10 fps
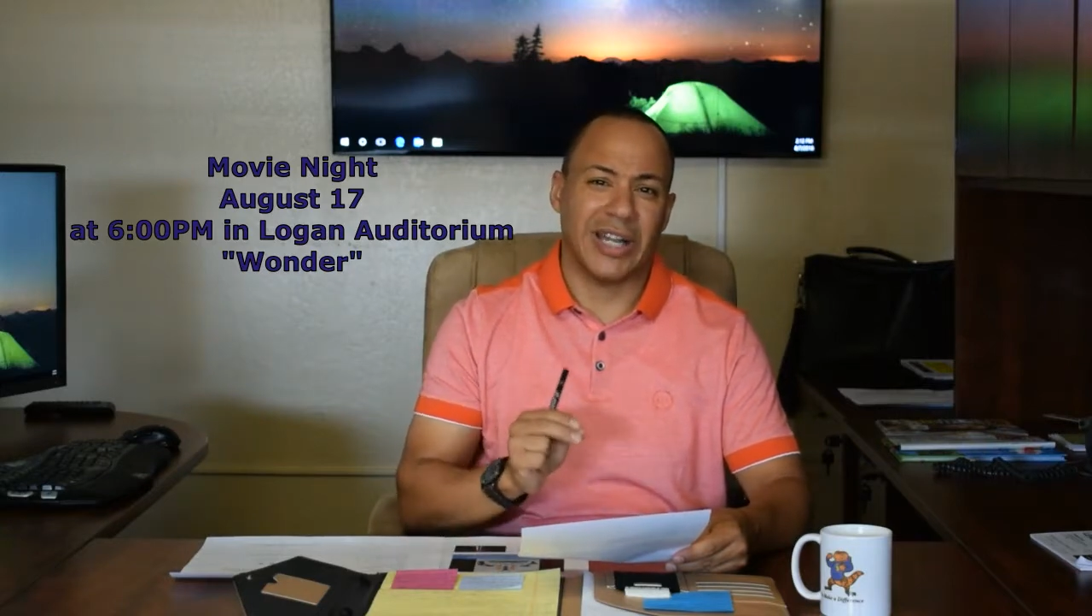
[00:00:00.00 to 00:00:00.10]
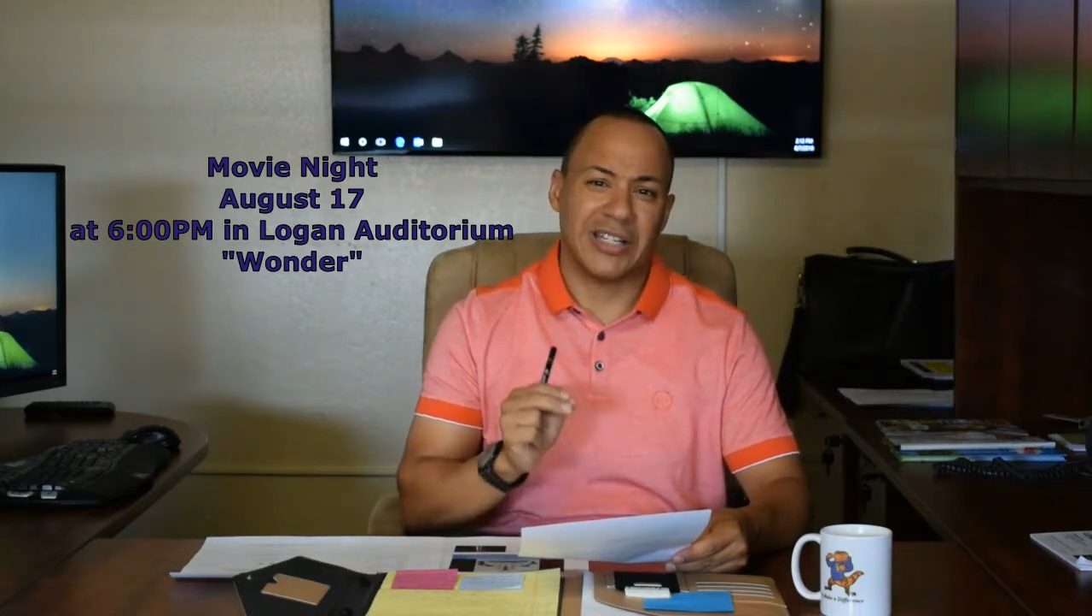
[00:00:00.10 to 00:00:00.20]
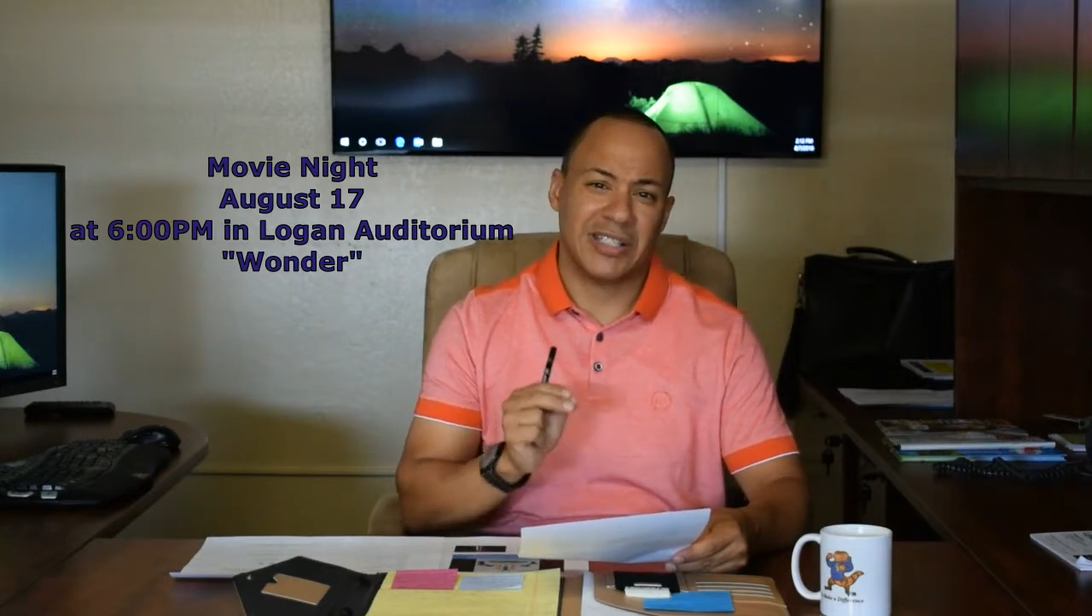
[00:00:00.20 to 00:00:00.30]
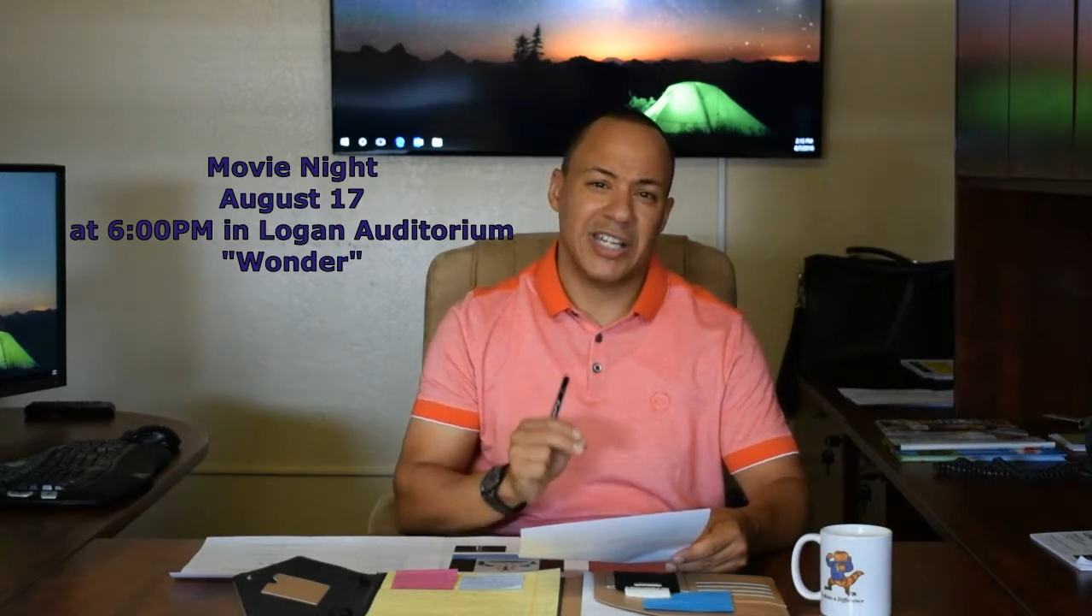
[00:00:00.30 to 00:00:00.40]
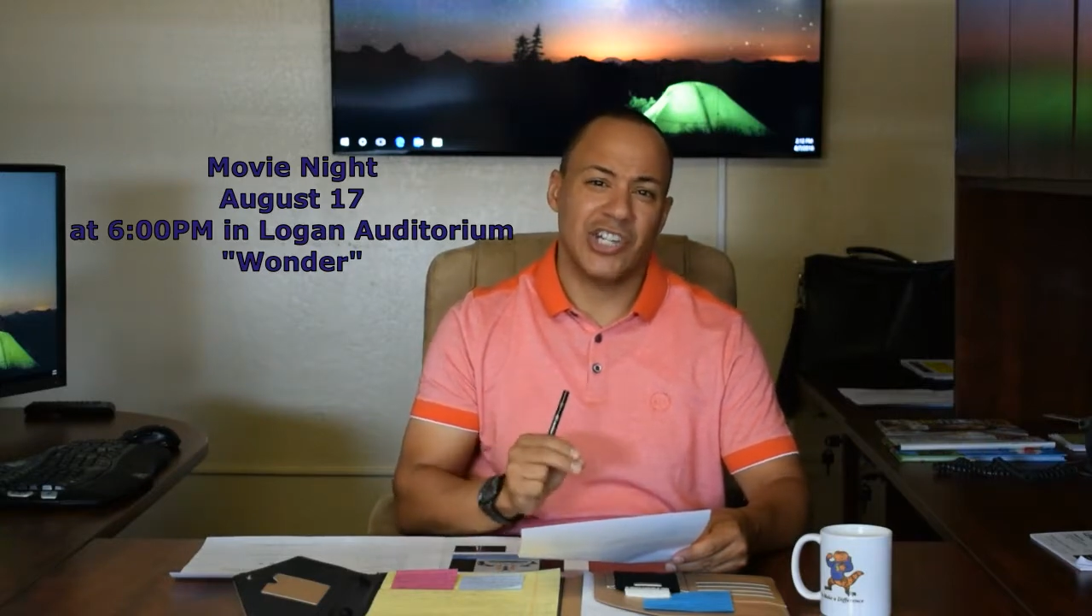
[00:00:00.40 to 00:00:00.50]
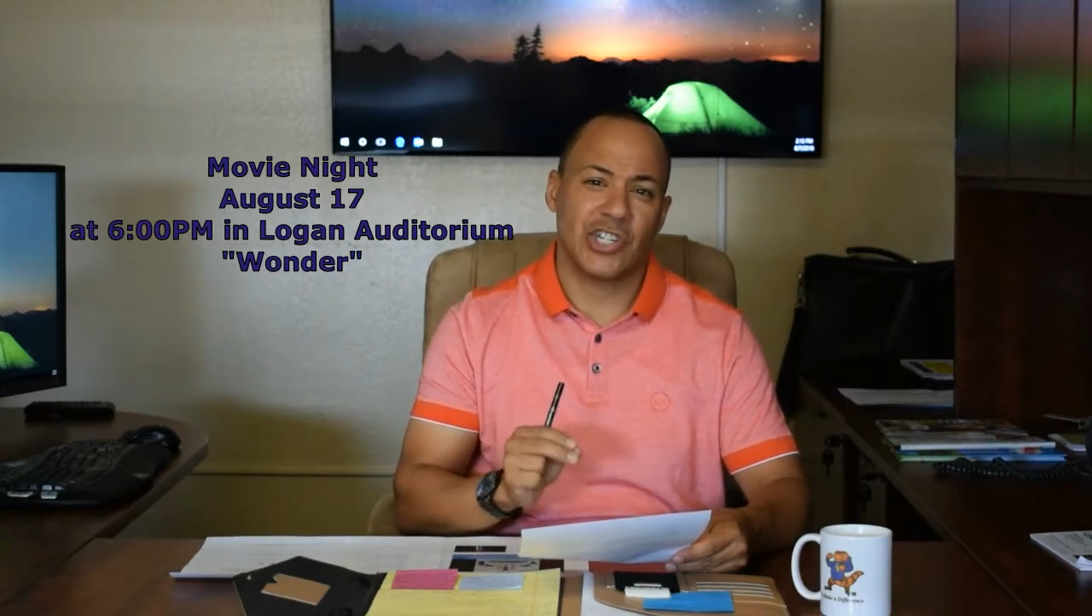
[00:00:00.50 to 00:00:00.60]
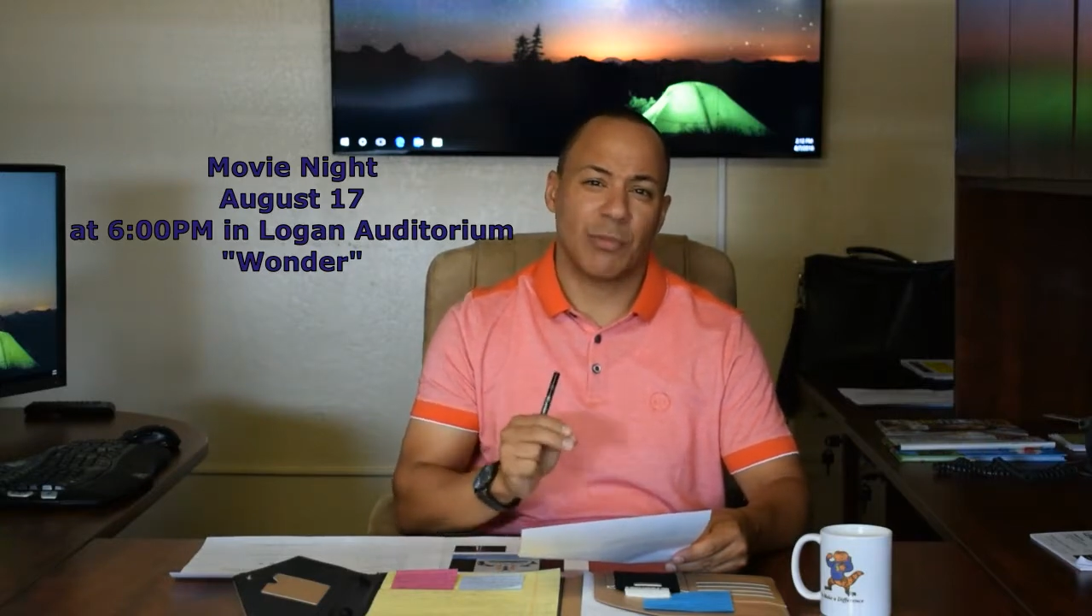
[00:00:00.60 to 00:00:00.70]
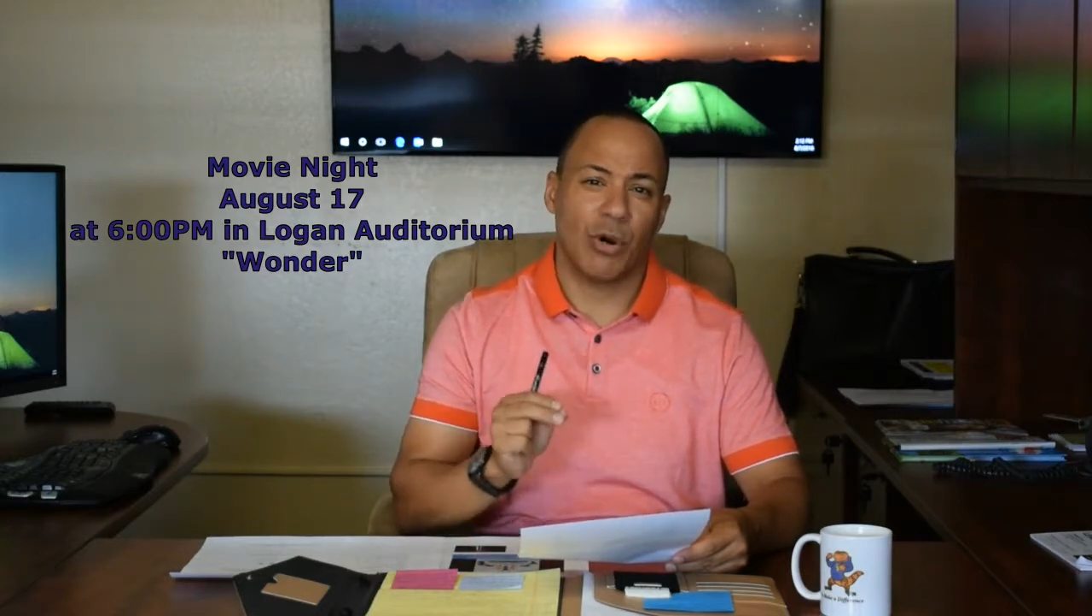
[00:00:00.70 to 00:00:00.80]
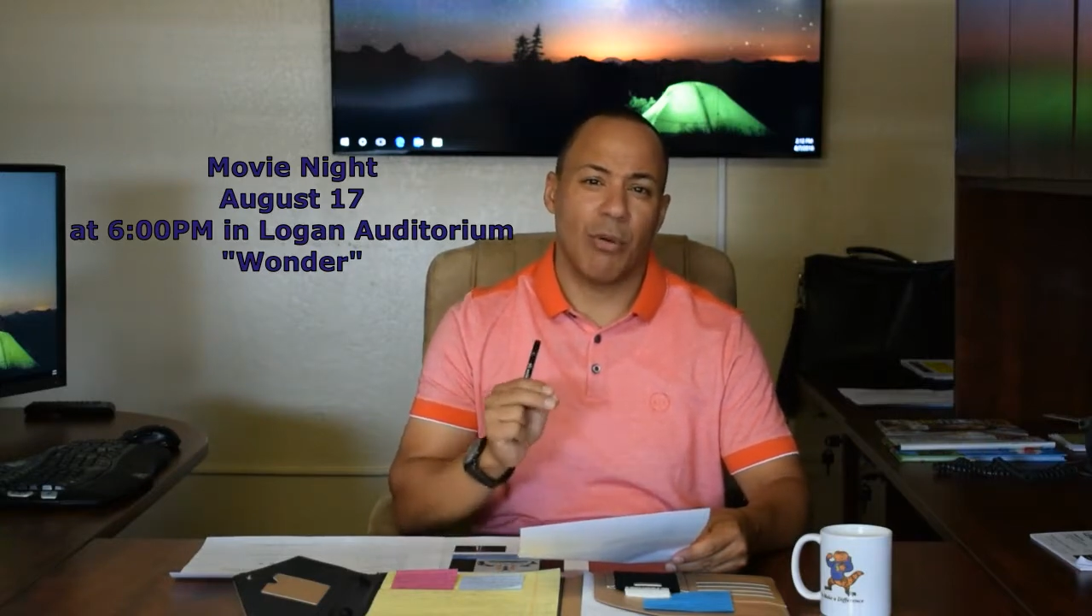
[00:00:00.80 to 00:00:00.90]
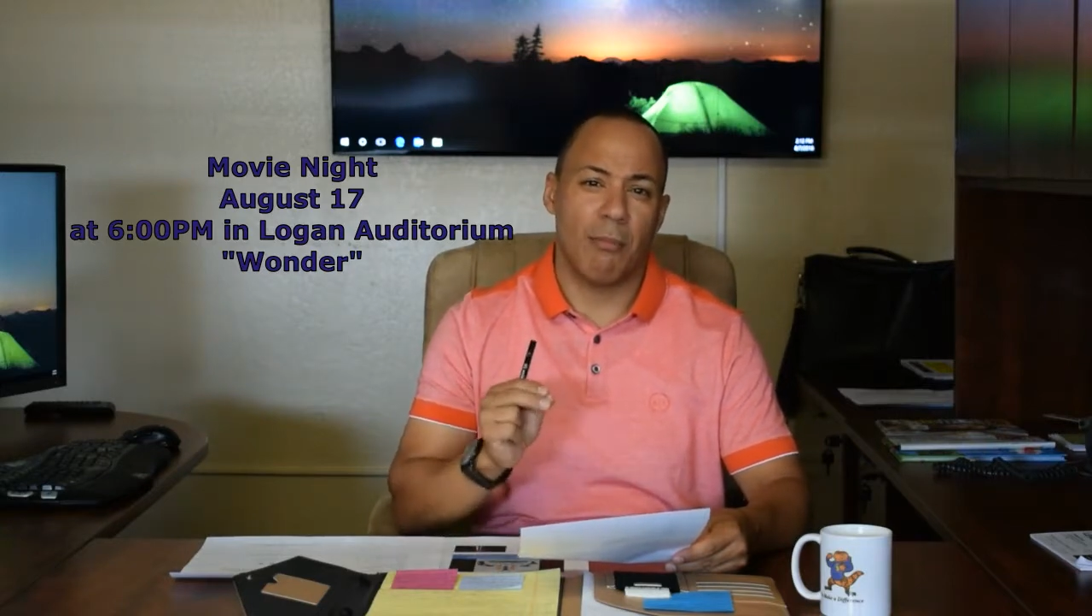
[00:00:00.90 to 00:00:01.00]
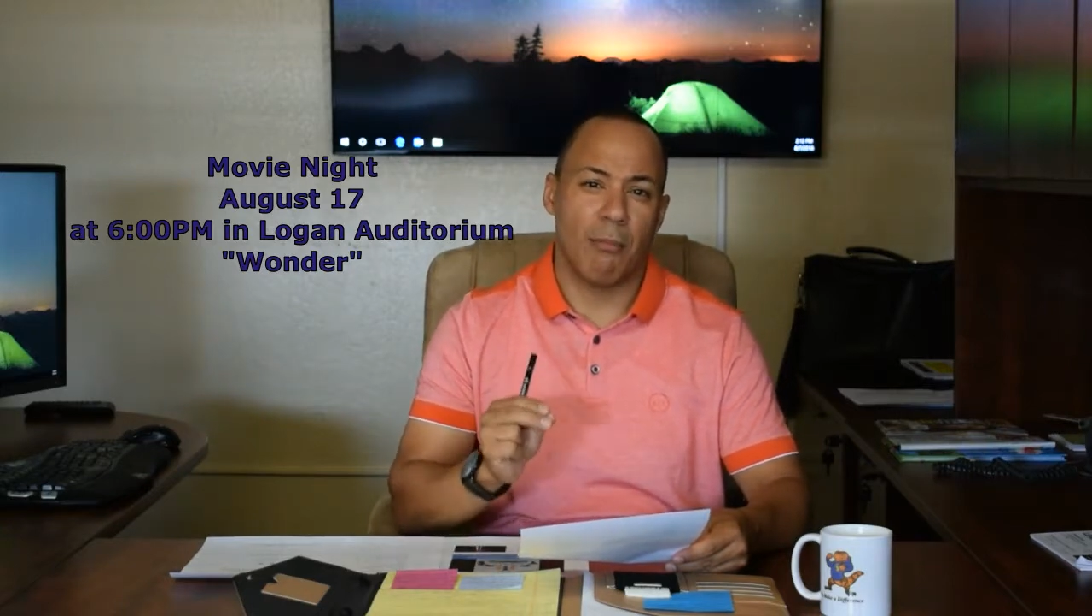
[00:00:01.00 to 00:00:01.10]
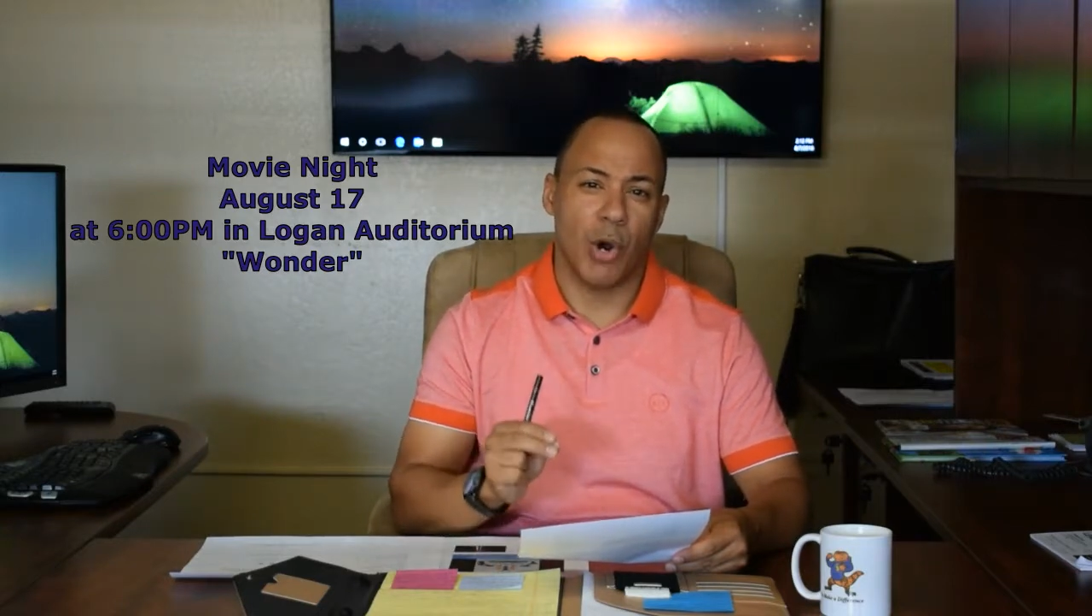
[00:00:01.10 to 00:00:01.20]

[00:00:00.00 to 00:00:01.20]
a teachable